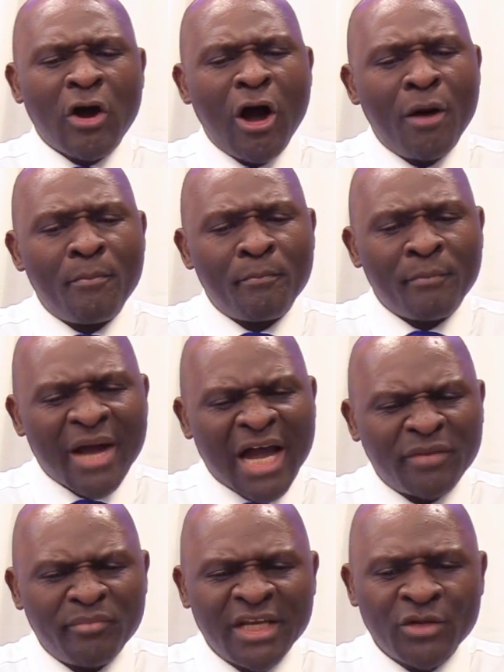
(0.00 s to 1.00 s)
come,
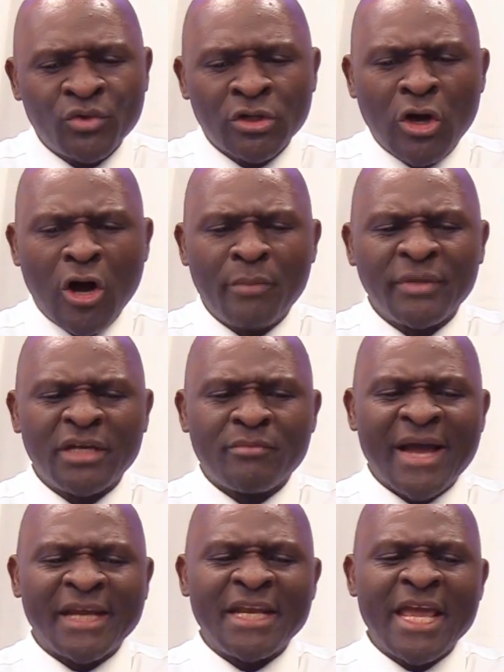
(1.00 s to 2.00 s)
and many will come in
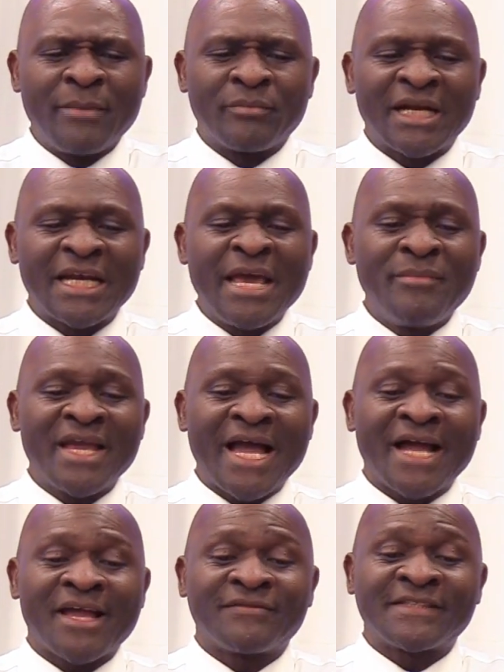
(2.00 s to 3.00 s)
my name,
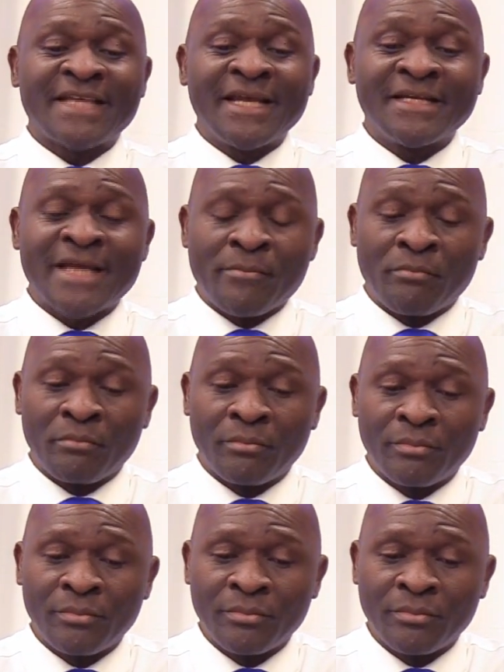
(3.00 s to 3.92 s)
claiming I have sent them